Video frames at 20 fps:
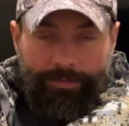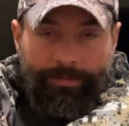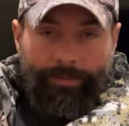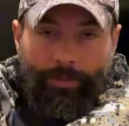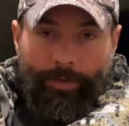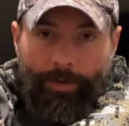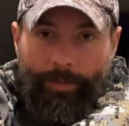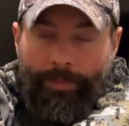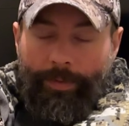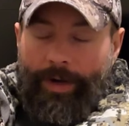
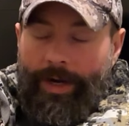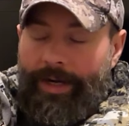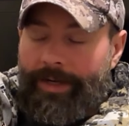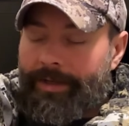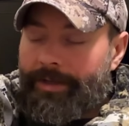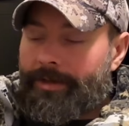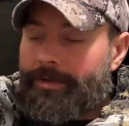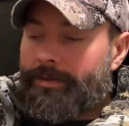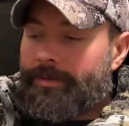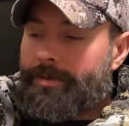more
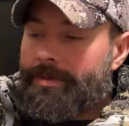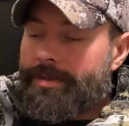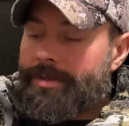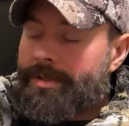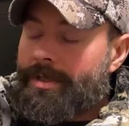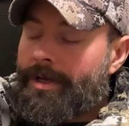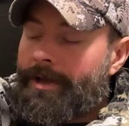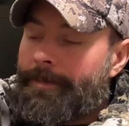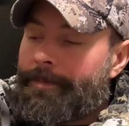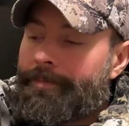practical is,
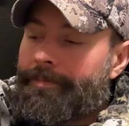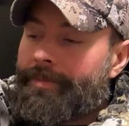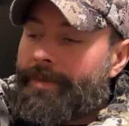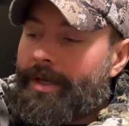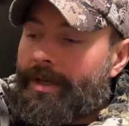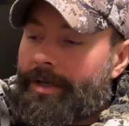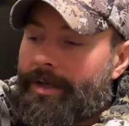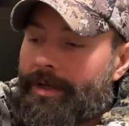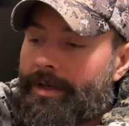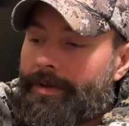
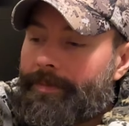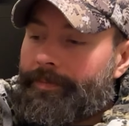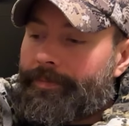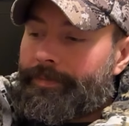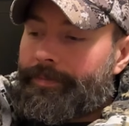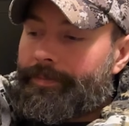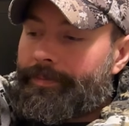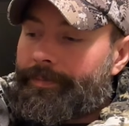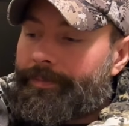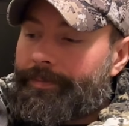
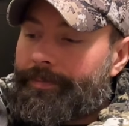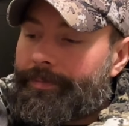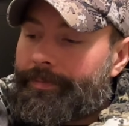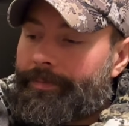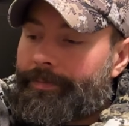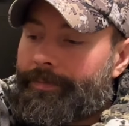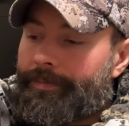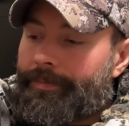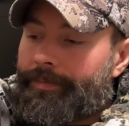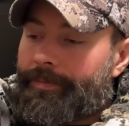
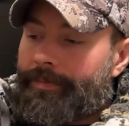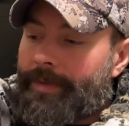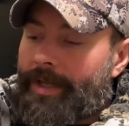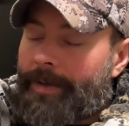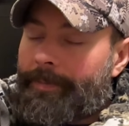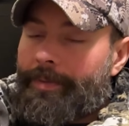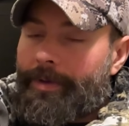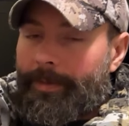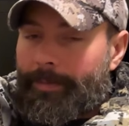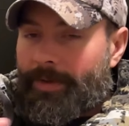I
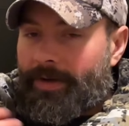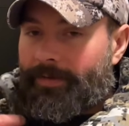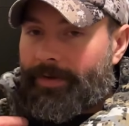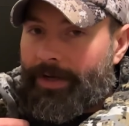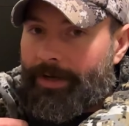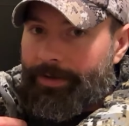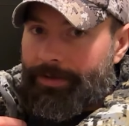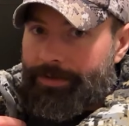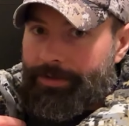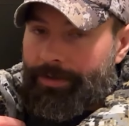put my
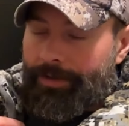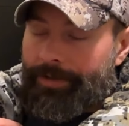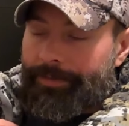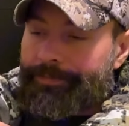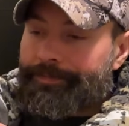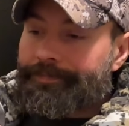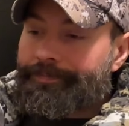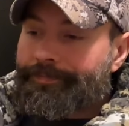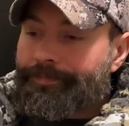layers on,